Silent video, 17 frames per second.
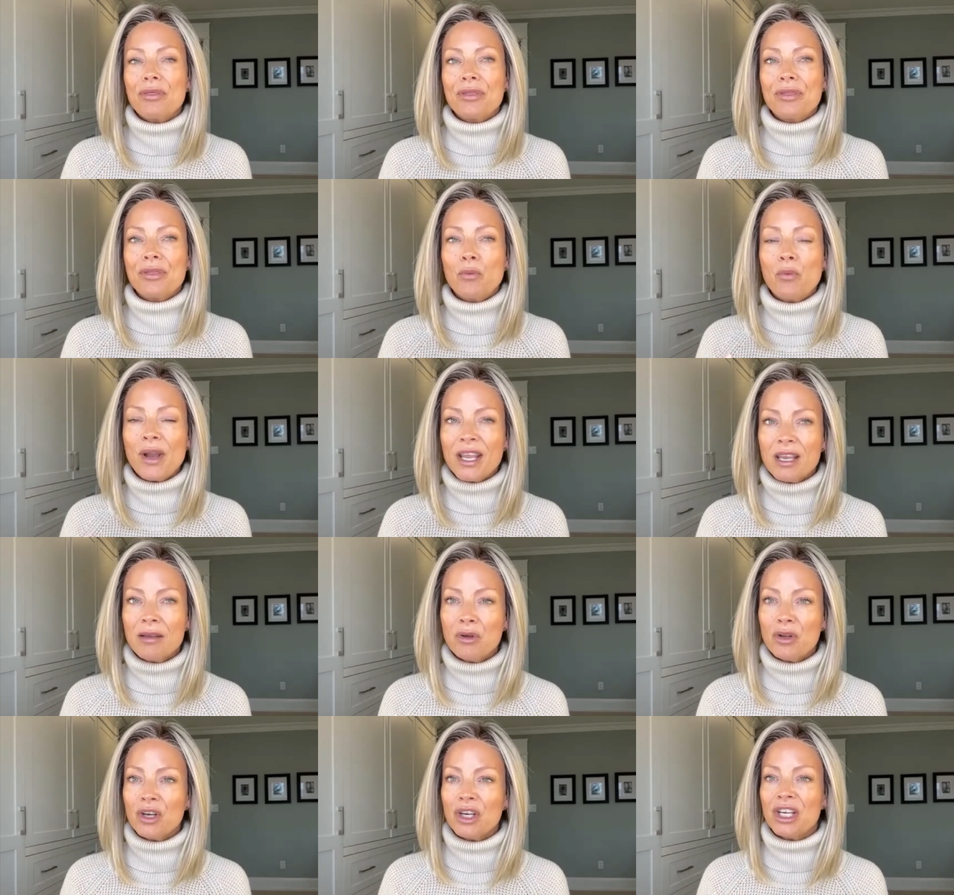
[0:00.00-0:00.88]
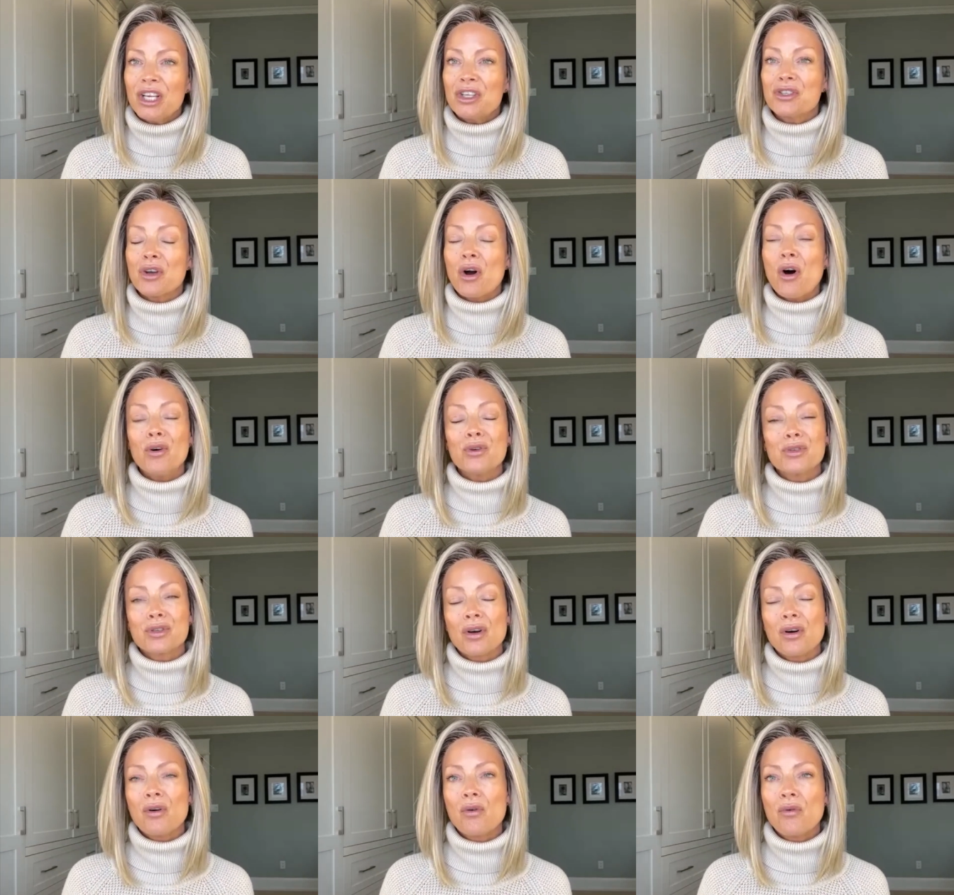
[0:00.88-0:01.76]
the WIG community is
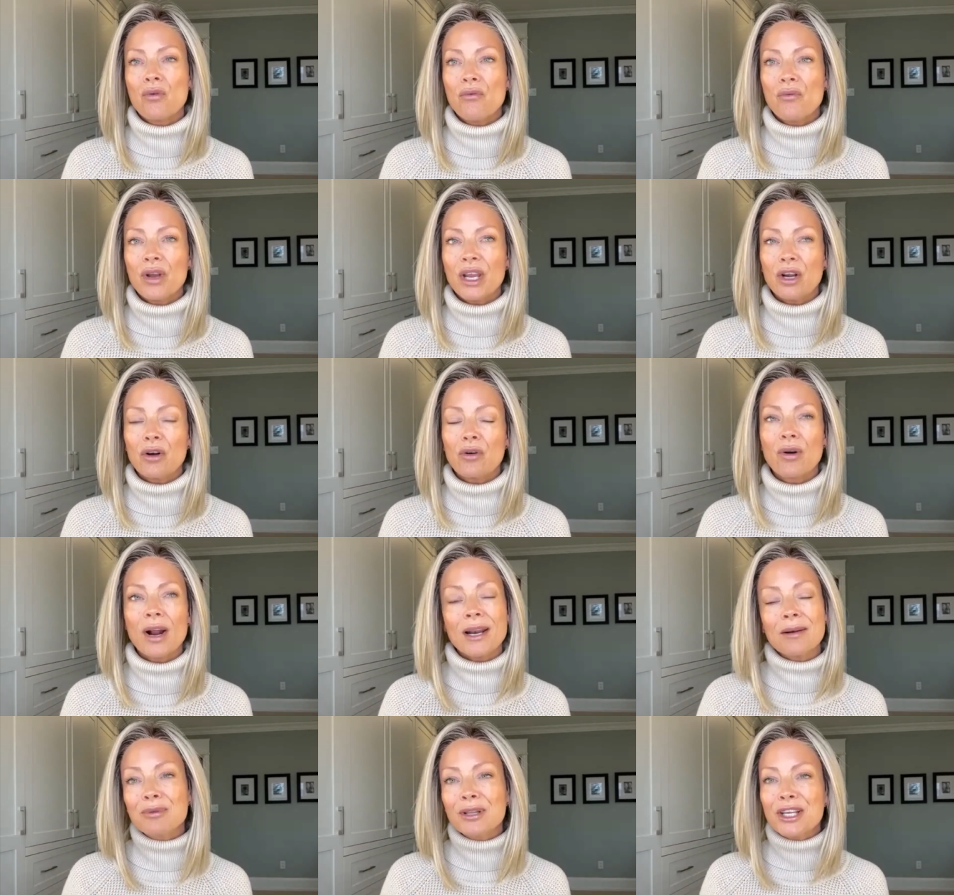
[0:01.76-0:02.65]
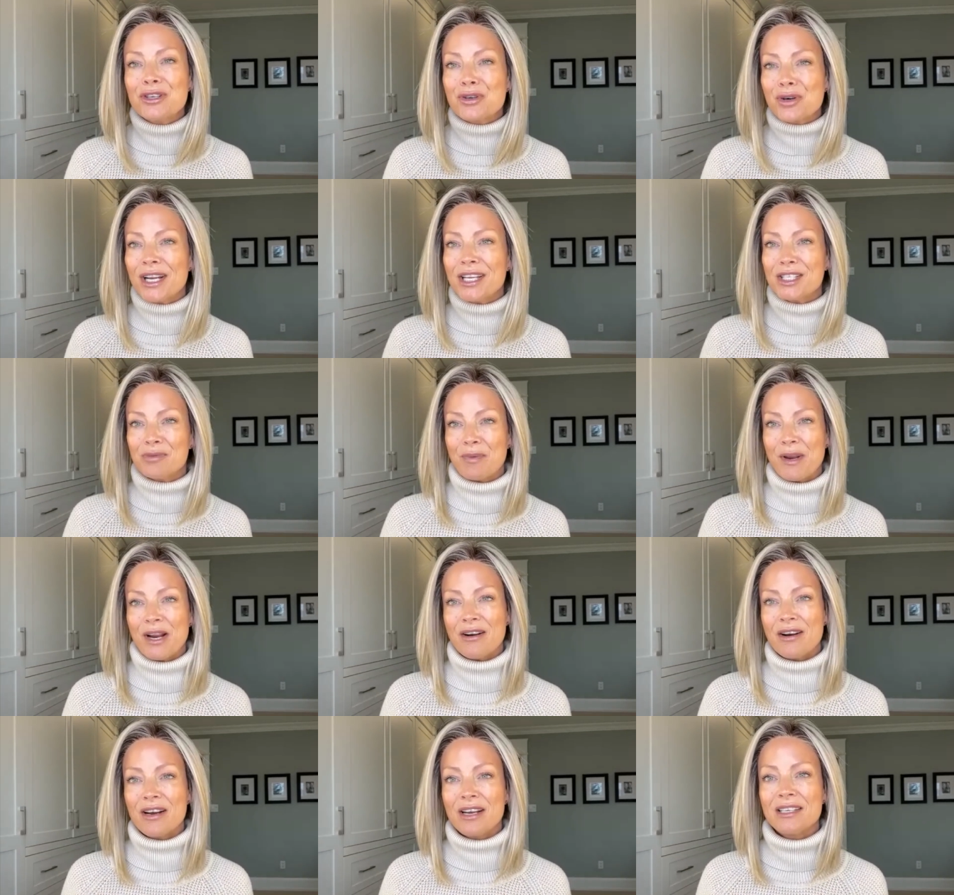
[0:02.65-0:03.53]
also incredibly
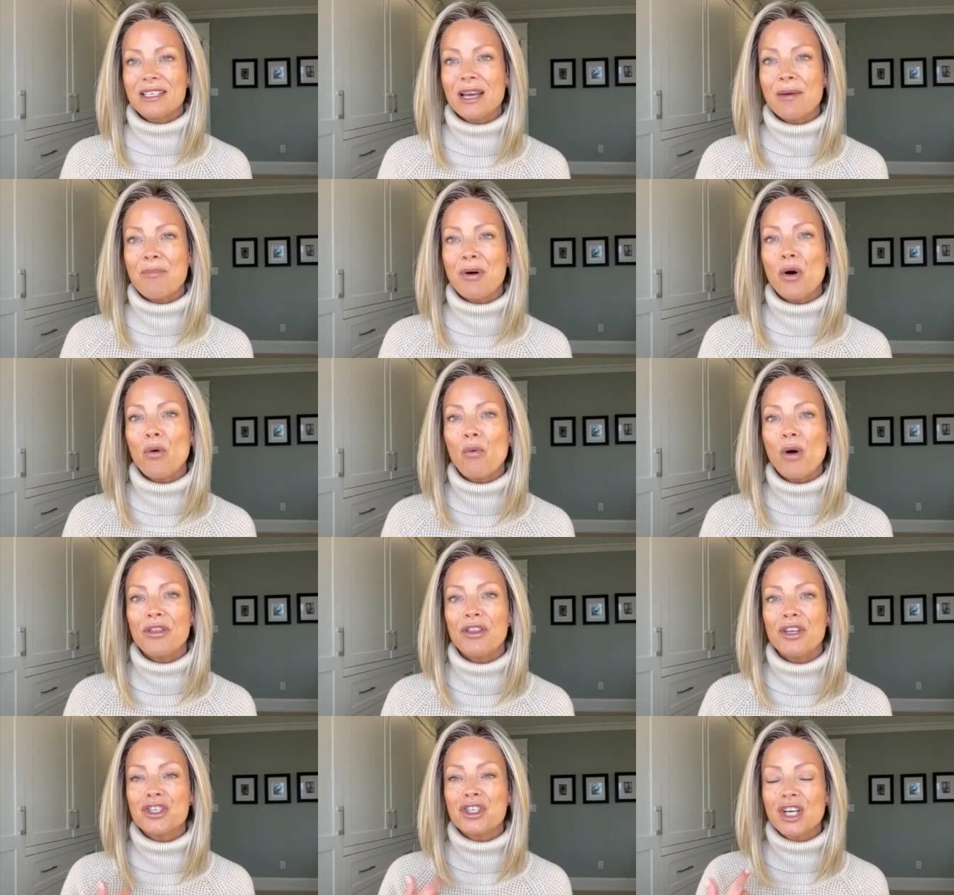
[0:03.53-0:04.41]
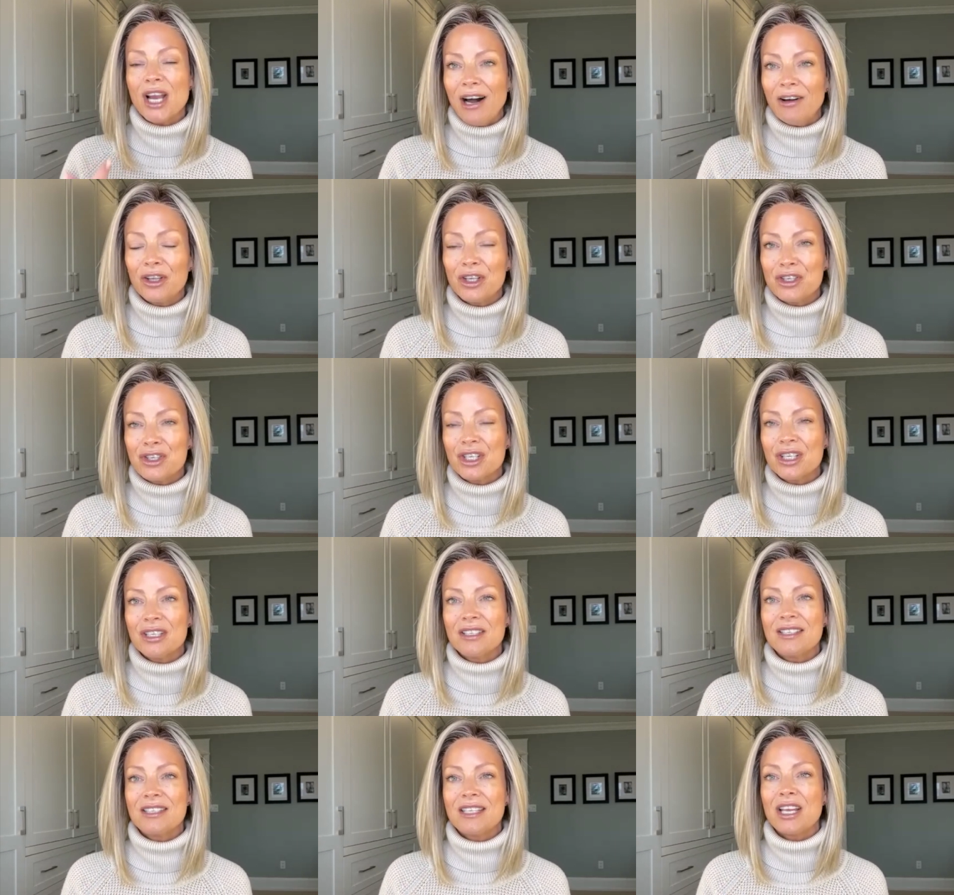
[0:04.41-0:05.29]
transparent about what the
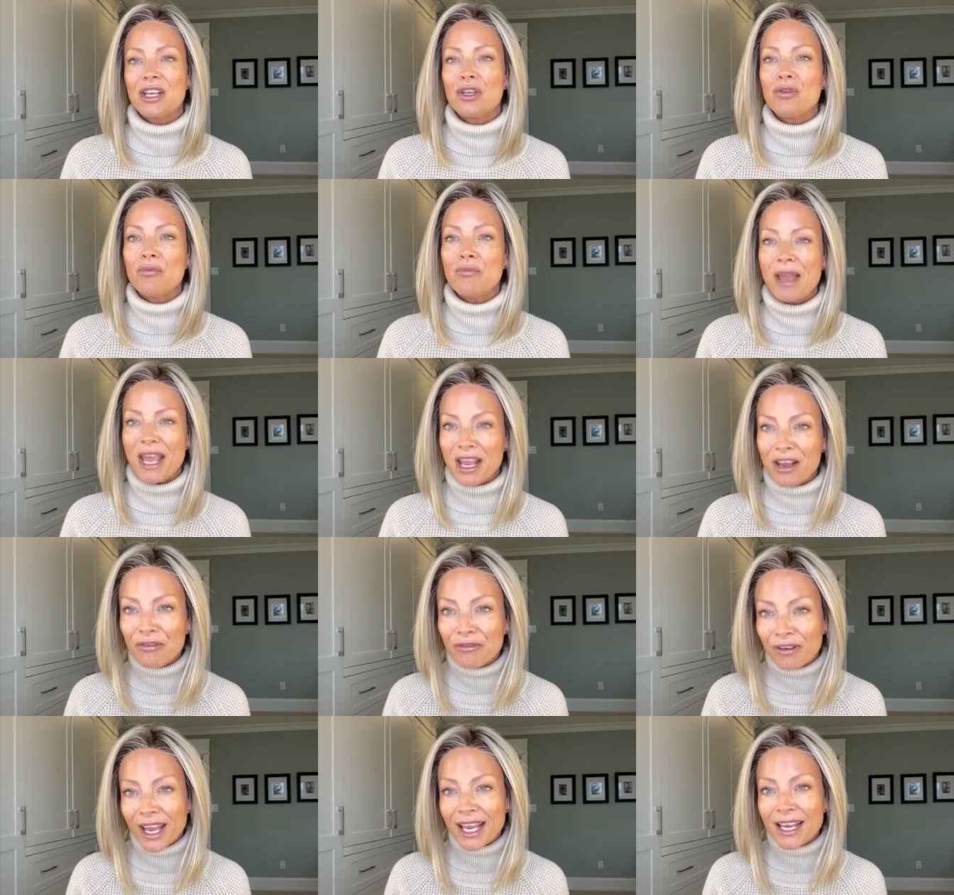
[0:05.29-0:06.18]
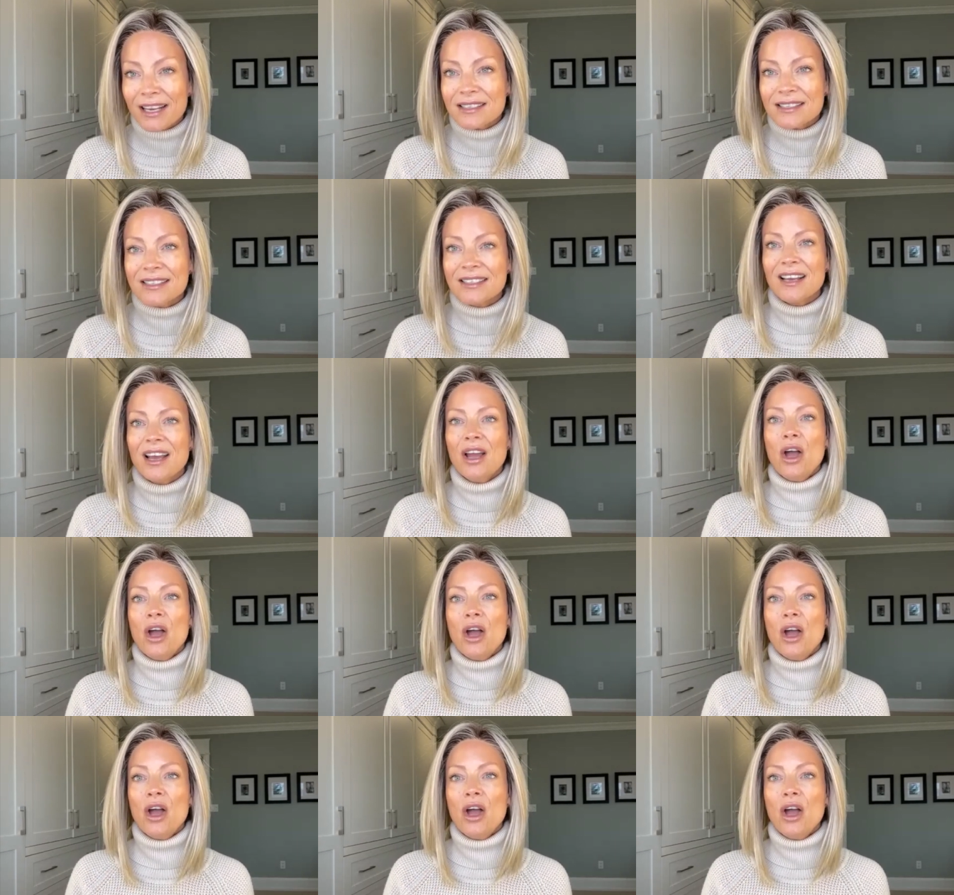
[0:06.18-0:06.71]
challenges that you may face